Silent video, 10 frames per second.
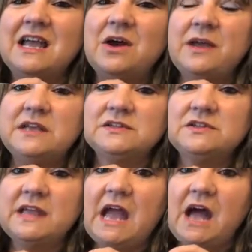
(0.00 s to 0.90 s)
Okay, so
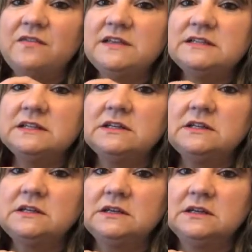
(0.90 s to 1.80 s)
they have these
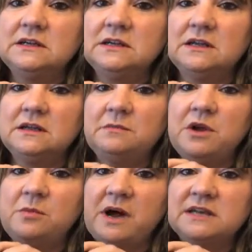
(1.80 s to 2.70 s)
little
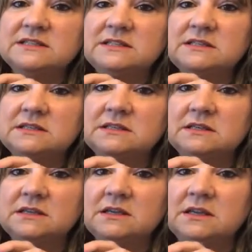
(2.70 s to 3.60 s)
mailboxes
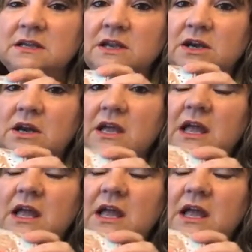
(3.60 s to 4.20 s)
here.